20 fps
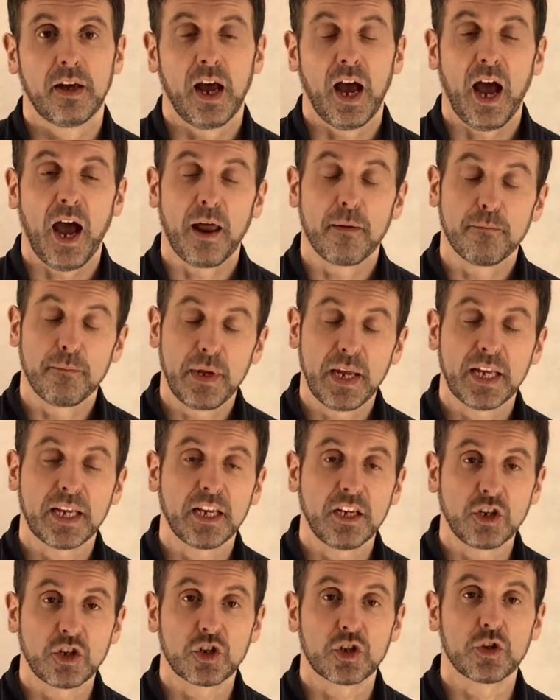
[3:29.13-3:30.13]
and
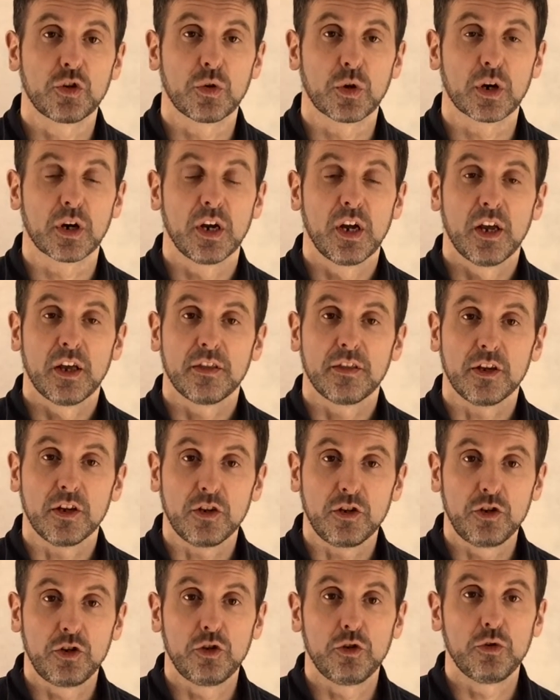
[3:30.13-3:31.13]
making sure that
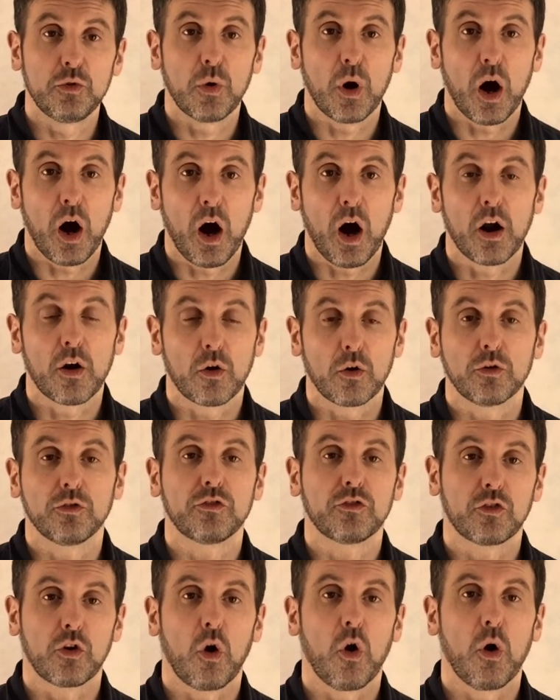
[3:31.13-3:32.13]
you are
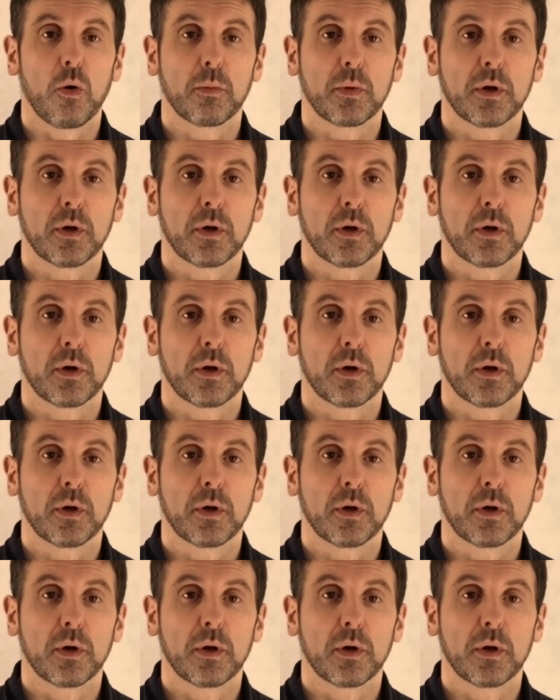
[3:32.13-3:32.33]
on top.